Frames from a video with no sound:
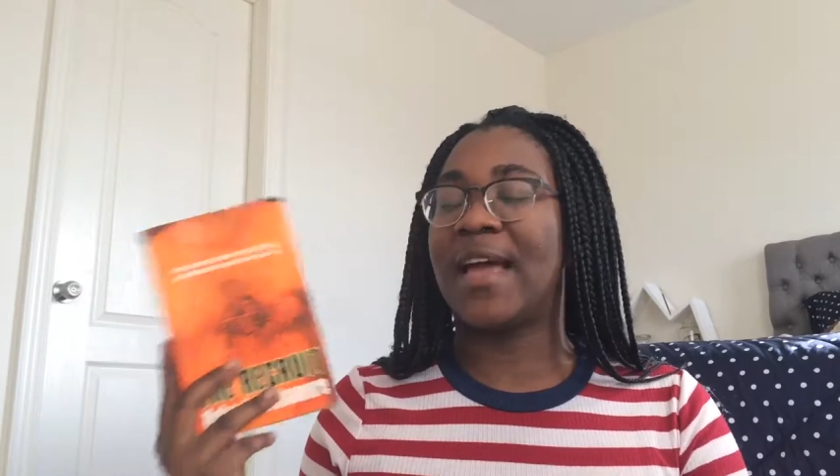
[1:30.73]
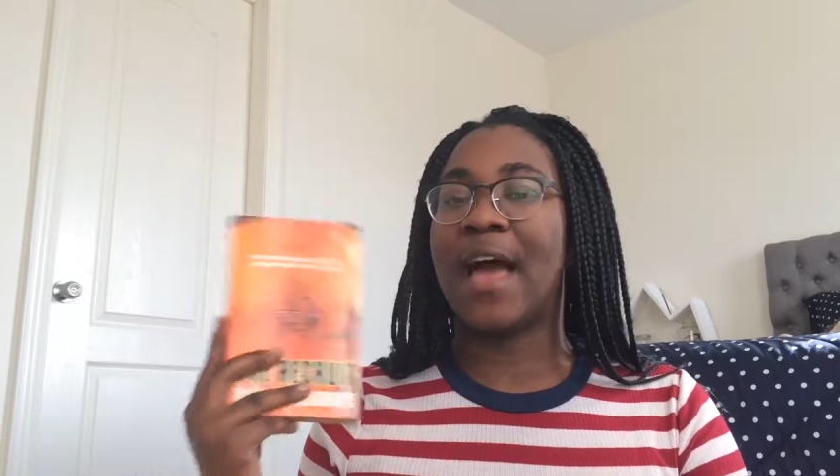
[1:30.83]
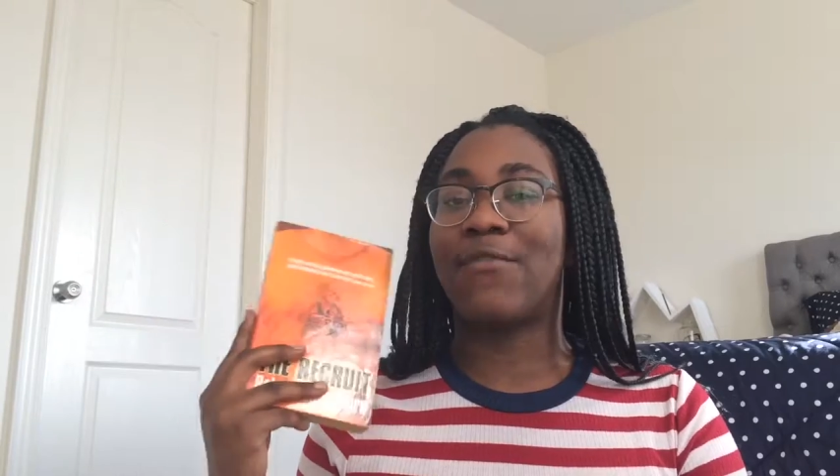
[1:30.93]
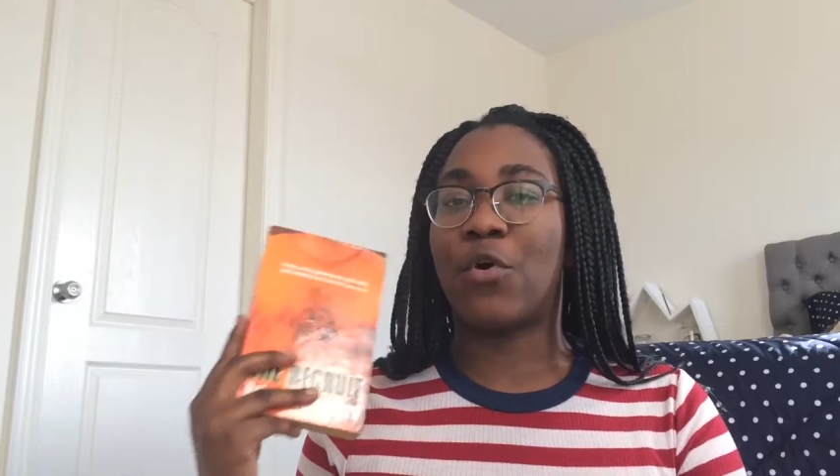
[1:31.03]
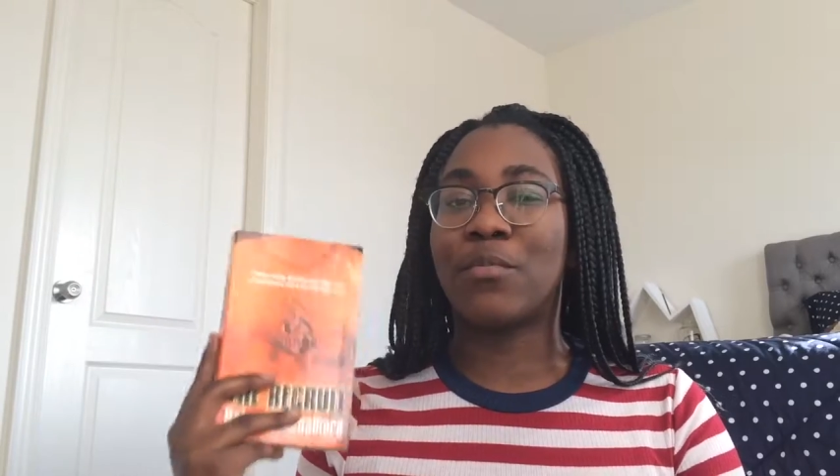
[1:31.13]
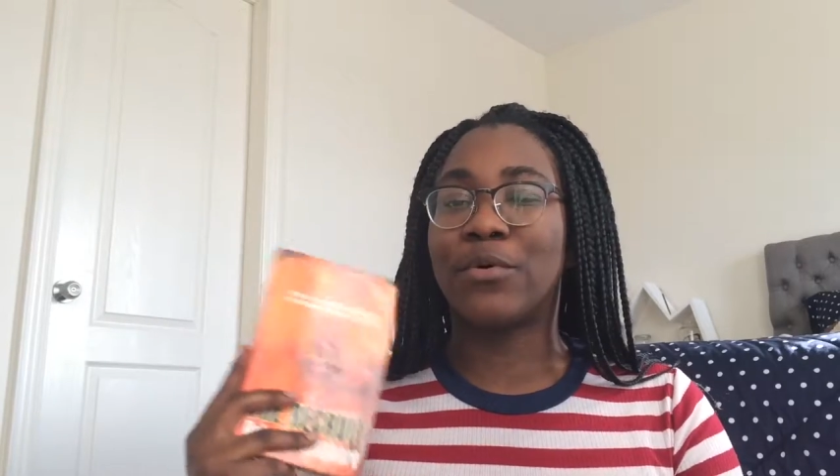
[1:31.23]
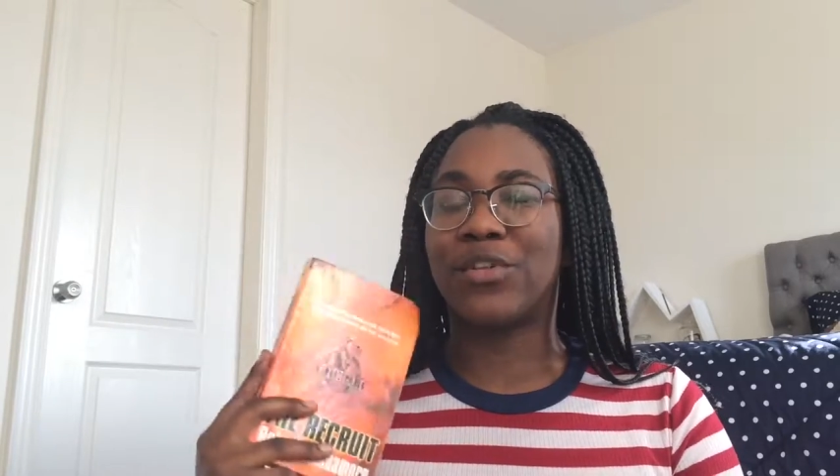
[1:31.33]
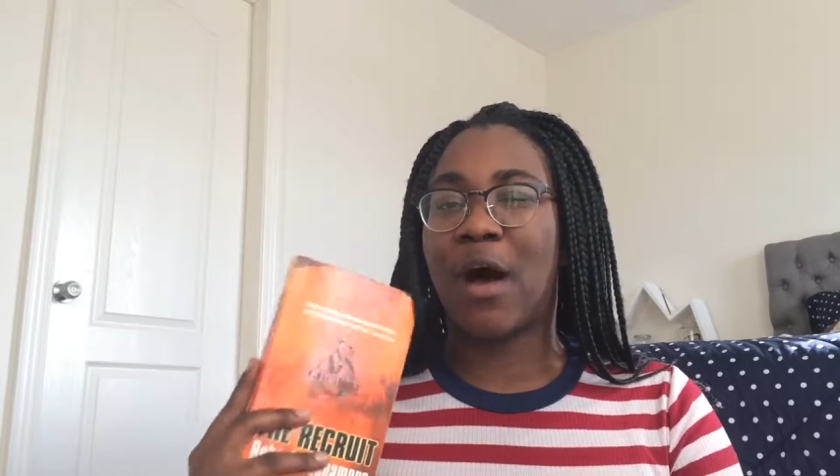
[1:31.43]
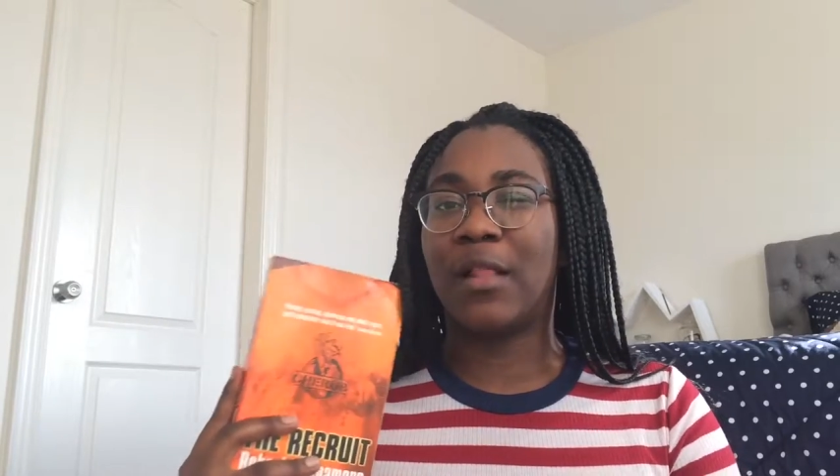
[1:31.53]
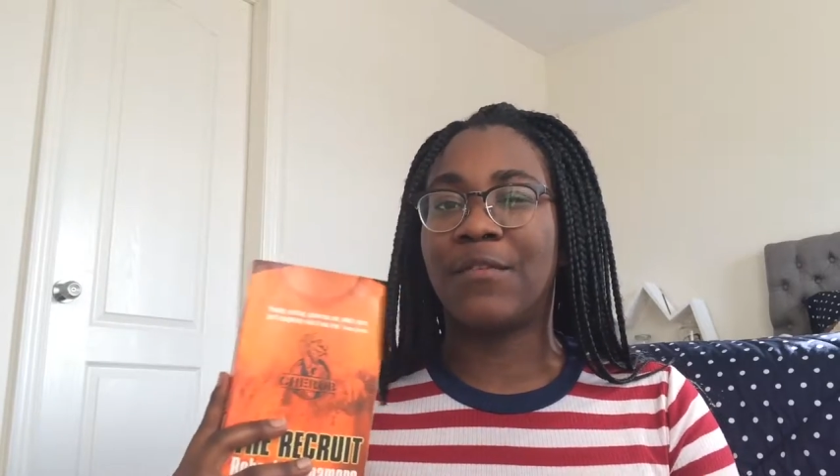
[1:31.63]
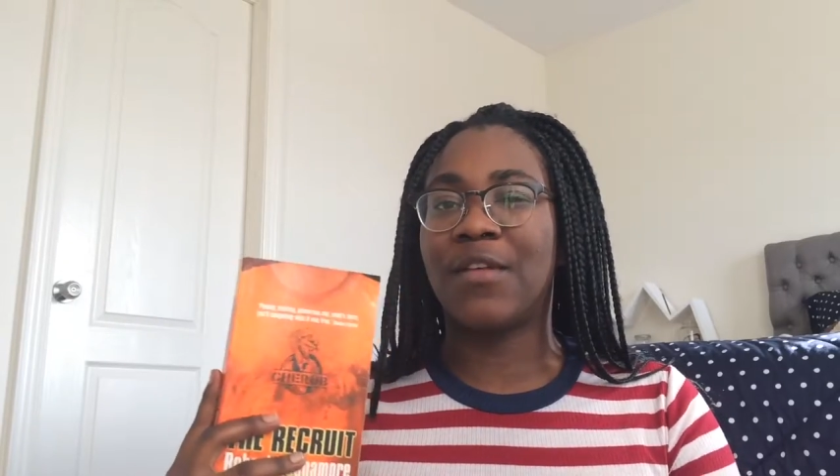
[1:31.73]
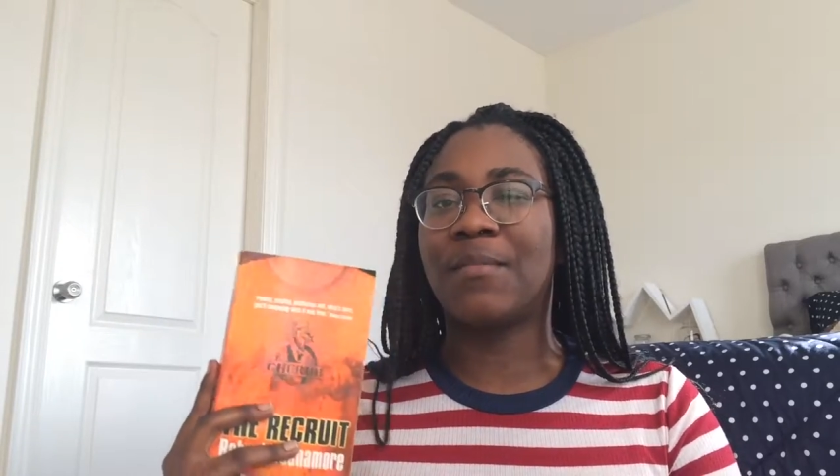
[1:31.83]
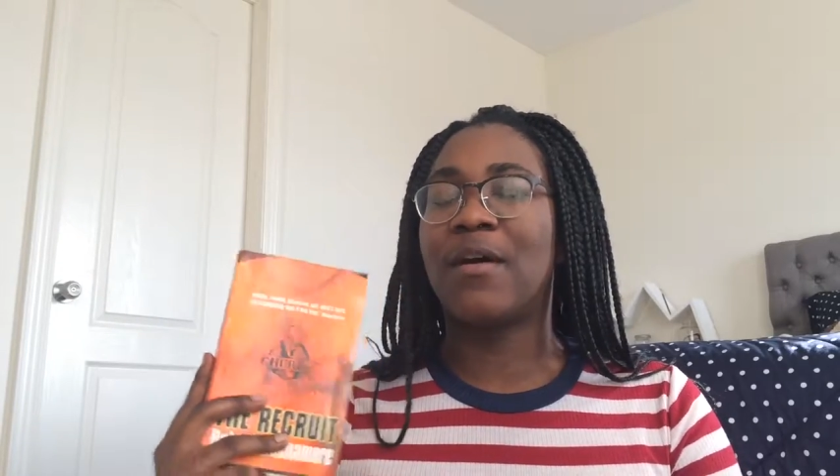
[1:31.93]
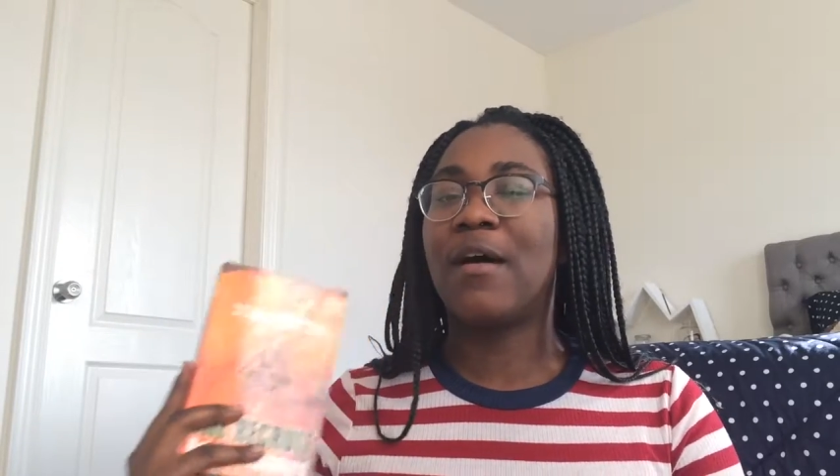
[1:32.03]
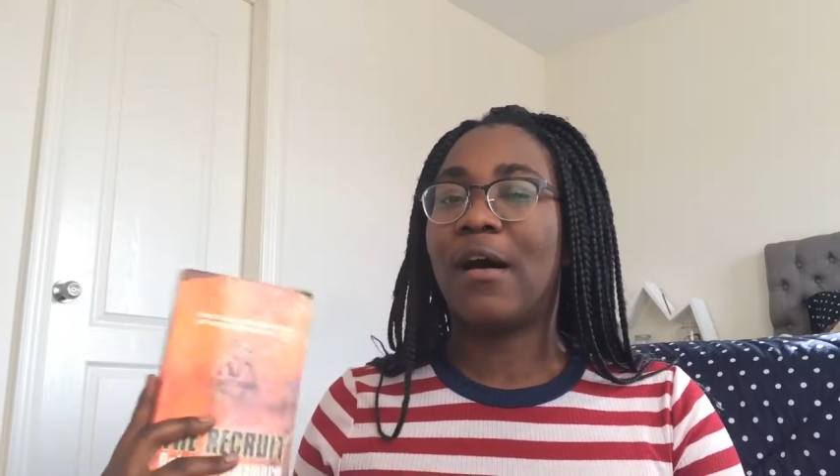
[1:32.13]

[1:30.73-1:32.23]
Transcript: I have almost all of them